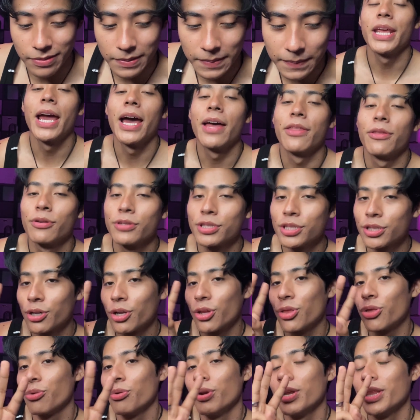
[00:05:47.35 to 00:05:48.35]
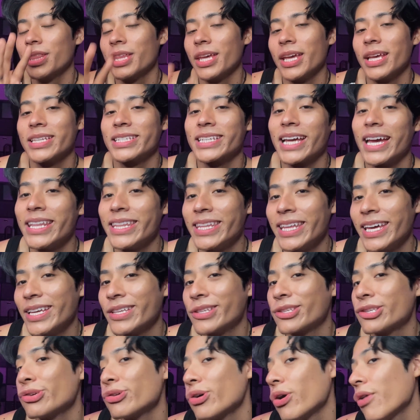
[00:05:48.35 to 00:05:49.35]
But yeah, those are the 3 things I
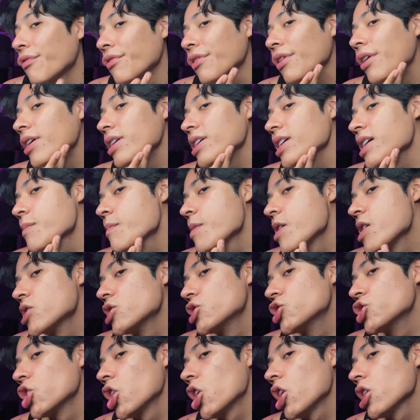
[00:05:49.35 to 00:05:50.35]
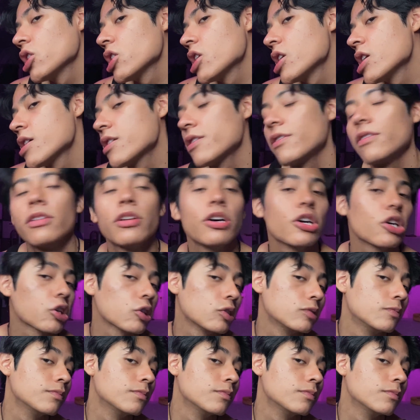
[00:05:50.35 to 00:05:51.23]
did to overall get my jawline look.